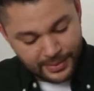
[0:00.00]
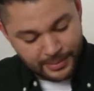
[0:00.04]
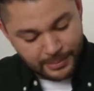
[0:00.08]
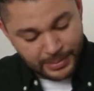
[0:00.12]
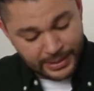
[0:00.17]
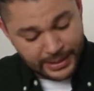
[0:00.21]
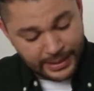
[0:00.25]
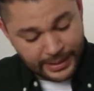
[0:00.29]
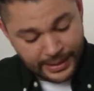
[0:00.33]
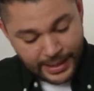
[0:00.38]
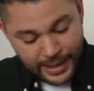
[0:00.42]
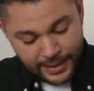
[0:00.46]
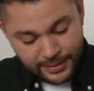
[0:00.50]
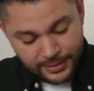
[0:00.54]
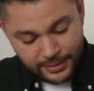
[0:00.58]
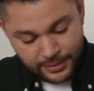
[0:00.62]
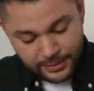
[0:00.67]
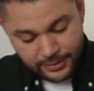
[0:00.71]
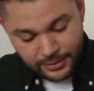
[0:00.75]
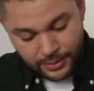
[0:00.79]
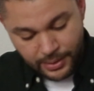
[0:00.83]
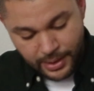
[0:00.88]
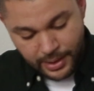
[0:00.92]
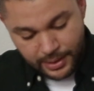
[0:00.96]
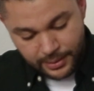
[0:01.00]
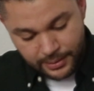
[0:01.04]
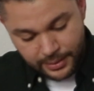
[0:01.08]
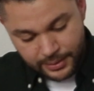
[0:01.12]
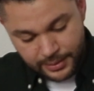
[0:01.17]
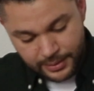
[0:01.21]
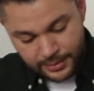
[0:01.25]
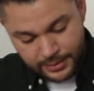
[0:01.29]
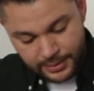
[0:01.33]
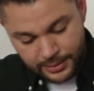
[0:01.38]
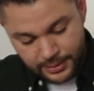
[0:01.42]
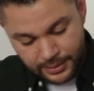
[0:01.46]
the glass looks great. It
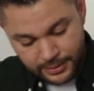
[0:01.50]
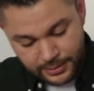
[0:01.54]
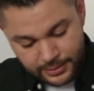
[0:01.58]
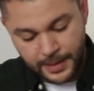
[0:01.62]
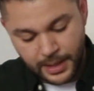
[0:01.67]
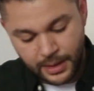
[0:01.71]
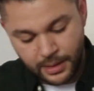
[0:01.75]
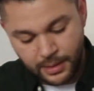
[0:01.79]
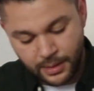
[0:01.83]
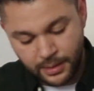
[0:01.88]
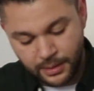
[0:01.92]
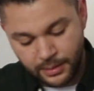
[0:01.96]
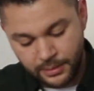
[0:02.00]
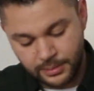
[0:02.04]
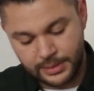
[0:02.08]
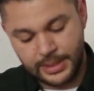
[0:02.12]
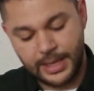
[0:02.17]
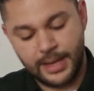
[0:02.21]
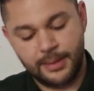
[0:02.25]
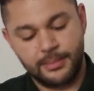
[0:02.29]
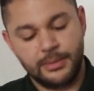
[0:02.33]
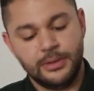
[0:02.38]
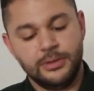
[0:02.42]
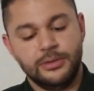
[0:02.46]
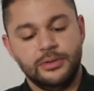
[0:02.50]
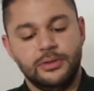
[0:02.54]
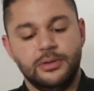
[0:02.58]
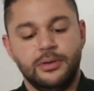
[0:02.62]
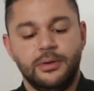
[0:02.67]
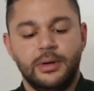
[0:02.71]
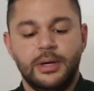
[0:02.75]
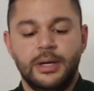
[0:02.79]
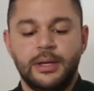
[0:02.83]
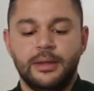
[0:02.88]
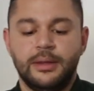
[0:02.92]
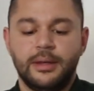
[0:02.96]
doesn't look at all damaged or
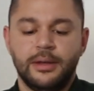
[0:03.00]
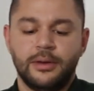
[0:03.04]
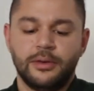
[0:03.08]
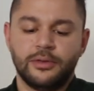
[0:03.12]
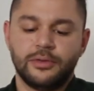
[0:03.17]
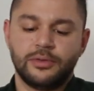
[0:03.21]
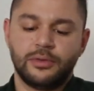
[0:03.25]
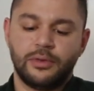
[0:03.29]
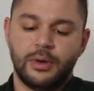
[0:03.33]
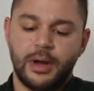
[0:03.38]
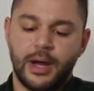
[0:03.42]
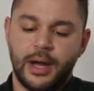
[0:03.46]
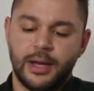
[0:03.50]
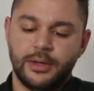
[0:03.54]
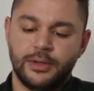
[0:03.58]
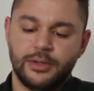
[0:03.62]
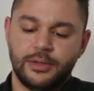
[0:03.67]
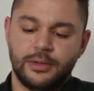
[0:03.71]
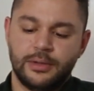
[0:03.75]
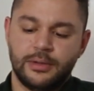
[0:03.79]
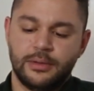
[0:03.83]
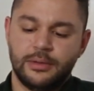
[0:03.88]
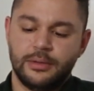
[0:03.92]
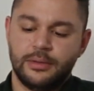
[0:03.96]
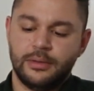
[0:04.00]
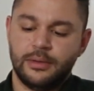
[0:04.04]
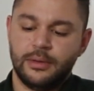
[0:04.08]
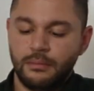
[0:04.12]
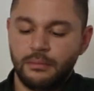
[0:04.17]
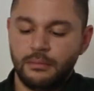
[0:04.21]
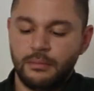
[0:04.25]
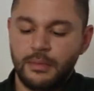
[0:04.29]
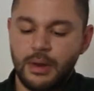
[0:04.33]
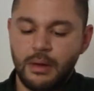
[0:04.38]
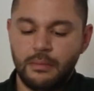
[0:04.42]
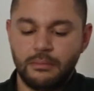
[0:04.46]
anything or scratched.
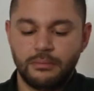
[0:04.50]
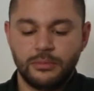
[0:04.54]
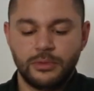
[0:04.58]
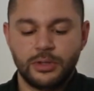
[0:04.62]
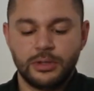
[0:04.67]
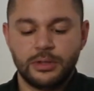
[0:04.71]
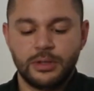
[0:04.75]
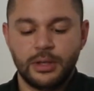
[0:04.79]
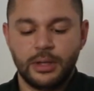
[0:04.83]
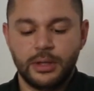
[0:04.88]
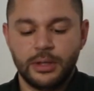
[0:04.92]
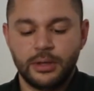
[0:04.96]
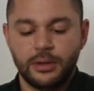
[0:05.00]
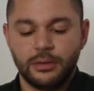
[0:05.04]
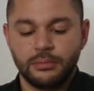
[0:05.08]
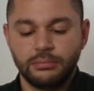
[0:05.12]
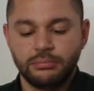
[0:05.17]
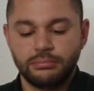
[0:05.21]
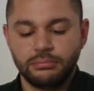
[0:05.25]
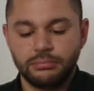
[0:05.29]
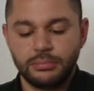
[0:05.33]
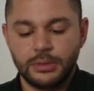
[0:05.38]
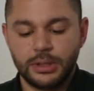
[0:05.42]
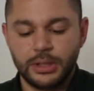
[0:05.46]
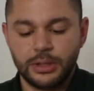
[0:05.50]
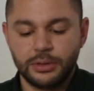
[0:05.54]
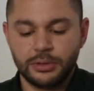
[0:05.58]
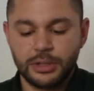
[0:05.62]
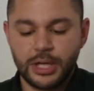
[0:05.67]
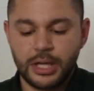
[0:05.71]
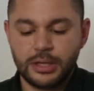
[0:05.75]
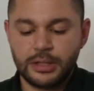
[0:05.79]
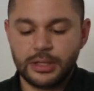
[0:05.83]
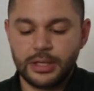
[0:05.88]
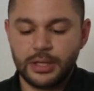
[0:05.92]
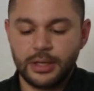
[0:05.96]
No, just a little
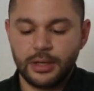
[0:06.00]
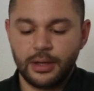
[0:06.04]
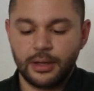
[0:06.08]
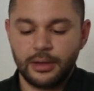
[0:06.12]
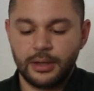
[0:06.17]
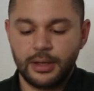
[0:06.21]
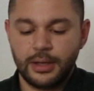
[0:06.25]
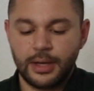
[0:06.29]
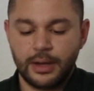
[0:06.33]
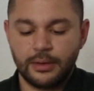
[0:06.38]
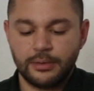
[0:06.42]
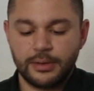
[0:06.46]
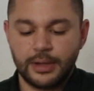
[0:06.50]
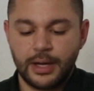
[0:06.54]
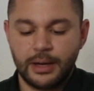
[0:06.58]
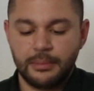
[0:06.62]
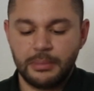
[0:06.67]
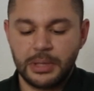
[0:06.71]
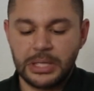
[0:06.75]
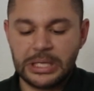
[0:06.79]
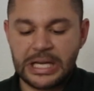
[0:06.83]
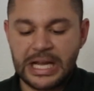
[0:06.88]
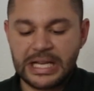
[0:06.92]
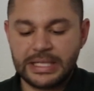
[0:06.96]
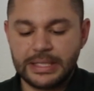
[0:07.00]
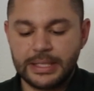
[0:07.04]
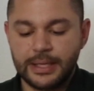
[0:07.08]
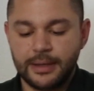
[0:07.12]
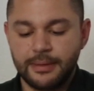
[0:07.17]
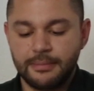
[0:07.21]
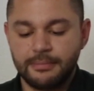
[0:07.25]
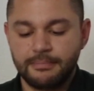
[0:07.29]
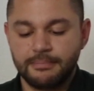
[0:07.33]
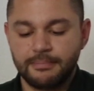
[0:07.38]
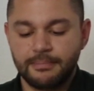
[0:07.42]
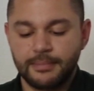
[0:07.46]
dusty on the outside, but that's
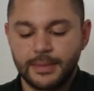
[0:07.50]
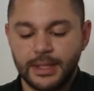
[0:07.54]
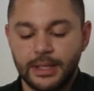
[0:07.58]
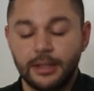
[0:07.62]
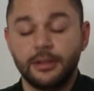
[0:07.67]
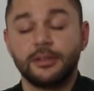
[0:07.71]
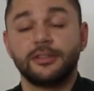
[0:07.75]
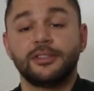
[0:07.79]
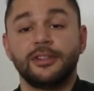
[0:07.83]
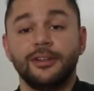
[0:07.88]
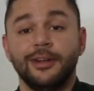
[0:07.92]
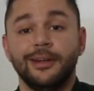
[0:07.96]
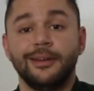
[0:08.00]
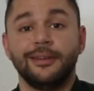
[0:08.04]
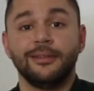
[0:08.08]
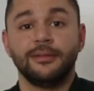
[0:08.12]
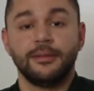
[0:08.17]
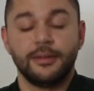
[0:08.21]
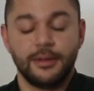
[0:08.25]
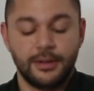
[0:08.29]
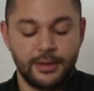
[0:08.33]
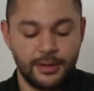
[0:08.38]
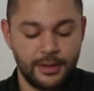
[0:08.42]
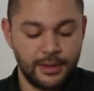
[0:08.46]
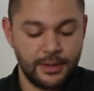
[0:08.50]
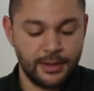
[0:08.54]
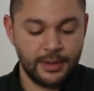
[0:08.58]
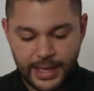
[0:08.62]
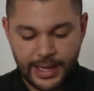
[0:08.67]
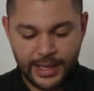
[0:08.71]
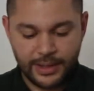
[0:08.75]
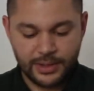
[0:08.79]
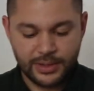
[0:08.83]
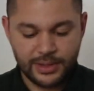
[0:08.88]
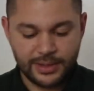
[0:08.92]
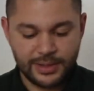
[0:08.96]
it. It looks good.
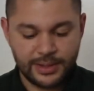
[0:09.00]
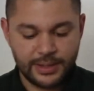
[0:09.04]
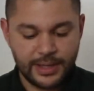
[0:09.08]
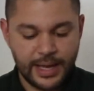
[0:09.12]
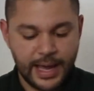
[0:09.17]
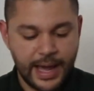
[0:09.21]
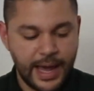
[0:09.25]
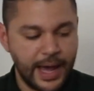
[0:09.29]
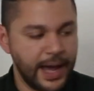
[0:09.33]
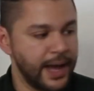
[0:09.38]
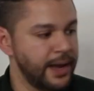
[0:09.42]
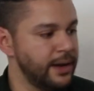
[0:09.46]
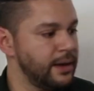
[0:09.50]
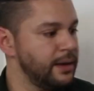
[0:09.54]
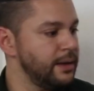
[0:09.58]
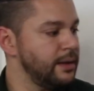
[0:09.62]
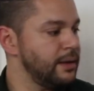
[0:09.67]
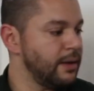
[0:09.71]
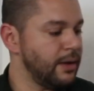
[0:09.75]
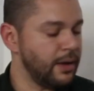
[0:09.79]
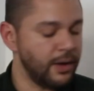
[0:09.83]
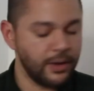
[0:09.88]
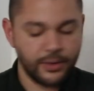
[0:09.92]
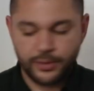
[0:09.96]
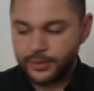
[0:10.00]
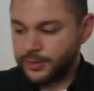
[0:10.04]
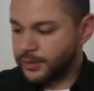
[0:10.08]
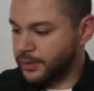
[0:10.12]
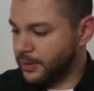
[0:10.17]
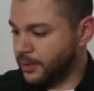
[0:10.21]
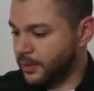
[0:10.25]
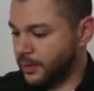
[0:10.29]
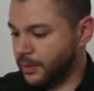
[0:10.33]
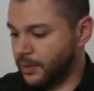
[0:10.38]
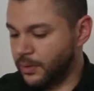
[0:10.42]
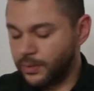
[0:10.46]
And just to add,
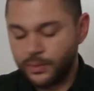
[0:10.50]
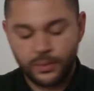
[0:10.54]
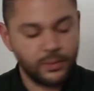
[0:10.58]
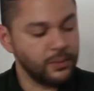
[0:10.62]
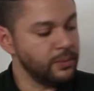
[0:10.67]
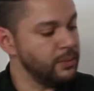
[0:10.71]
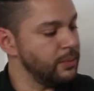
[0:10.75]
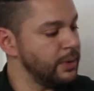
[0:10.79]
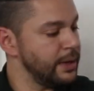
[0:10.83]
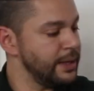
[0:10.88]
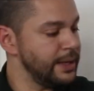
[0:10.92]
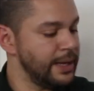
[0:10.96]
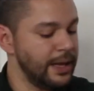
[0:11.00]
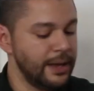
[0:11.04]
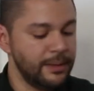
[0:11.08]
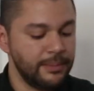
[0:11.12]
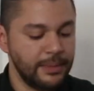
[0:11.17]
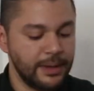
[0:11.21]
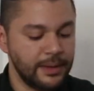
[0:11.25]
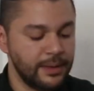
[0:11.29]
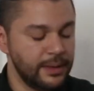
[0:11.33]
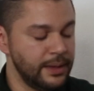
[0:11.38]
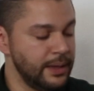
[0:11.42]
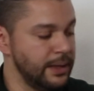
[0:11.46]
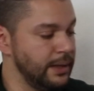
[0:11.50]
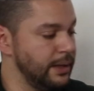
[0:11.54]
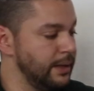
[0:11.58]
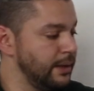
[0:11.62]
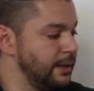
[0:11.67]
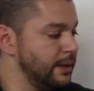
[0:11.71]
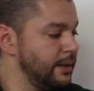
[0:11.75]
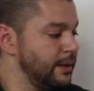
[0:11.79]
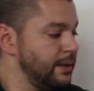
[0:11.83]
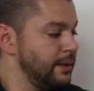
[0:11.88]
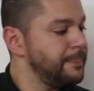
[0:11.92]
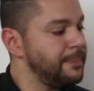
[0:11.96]
also what came in
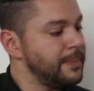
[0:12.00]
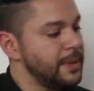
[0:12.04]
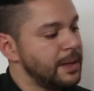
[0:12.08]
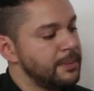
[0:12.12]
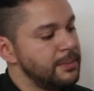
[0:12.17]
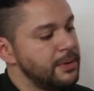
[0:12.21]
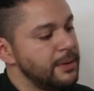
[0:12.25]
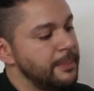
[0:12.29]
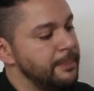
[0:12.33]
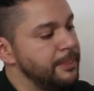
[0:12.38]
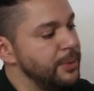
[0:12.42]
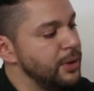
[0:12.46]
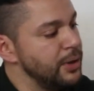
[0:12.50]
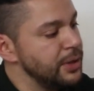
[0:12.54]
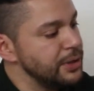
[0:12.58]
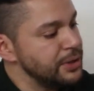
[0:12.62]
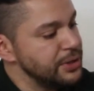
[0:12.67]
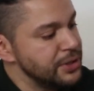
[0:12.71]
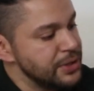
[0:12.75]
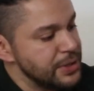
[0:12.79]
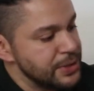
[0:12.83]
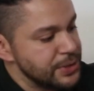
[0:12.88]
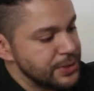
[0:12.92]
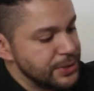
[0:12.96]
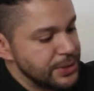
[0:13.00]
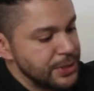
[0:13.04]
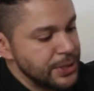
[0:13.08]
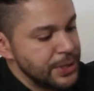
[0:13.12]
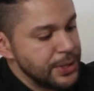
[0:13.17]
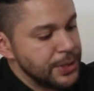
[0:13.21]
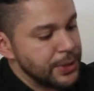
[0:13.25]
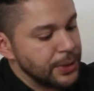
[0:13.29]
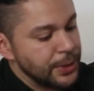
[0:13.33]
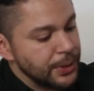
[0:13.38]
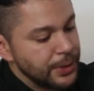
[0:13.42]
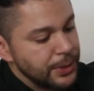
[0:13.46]
the, I'm gonna put this
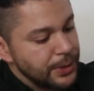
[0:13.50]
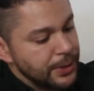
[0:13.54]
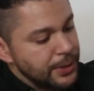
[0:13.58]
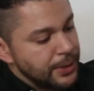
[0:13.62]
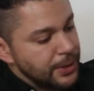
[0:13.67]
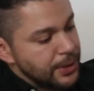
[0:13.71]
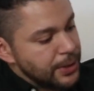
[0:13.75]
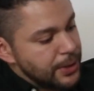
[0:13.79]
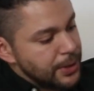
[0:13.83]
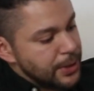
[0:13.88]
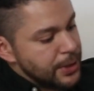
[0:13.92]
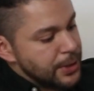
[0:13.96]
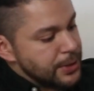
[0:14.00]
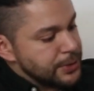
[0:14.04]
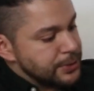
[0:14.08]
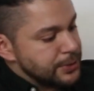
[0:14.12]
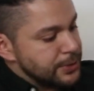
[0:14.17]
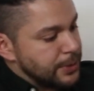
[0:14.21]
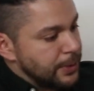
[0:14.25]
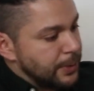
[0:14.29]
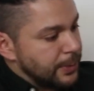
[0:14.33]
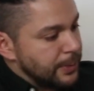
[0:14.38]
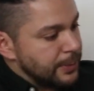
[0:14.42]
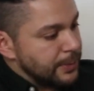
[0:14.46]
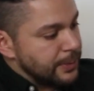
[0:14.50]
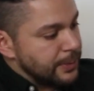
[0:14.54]
here also,